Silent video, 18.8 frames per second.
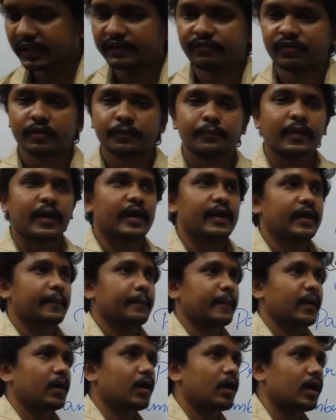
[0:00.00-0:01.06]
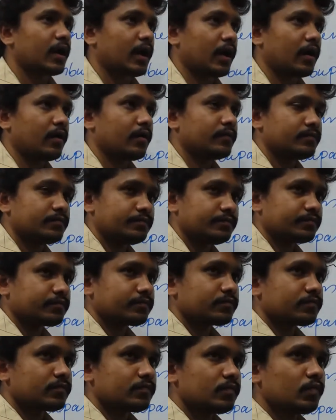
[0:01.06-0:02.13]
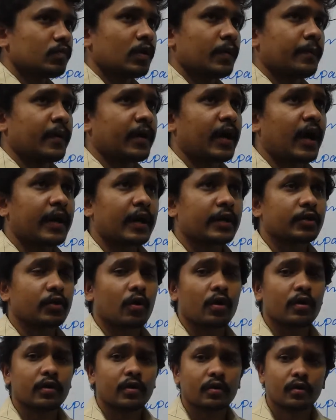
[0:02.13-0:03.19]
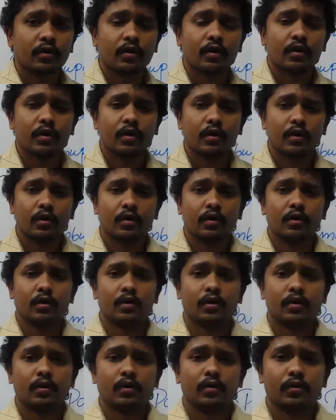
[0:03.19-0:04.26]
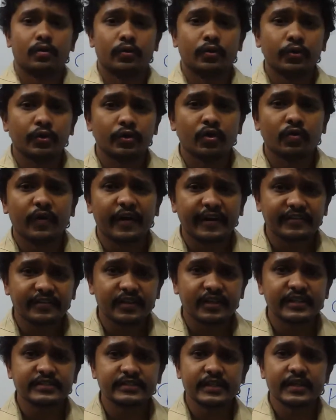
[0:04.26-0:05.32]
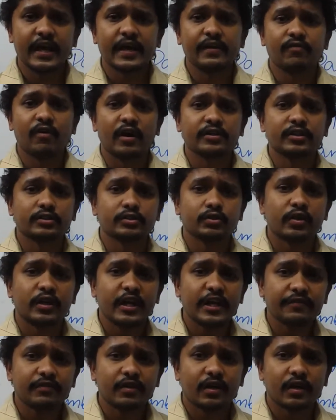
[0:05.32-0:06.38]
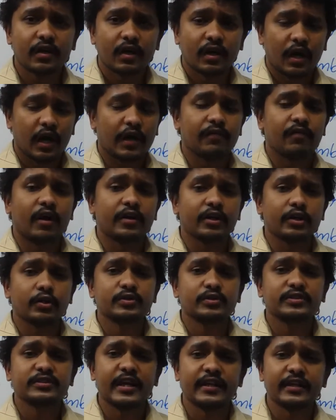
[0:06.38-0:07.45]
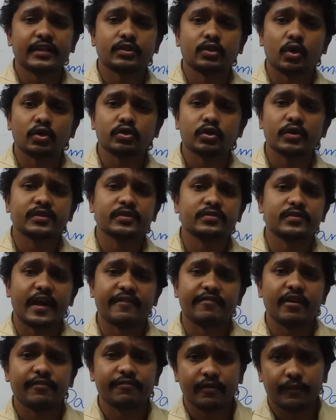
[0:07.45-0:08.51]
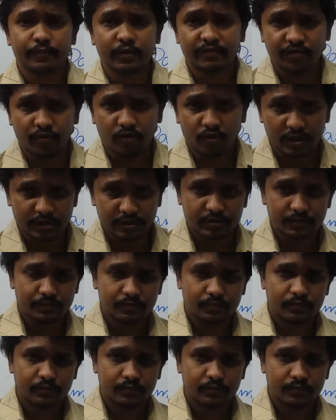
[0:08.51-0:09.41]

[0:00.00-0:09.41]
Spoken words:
given by Makara? Makara told, do you know what is the reason I wanted to send the tortoises away from the forest?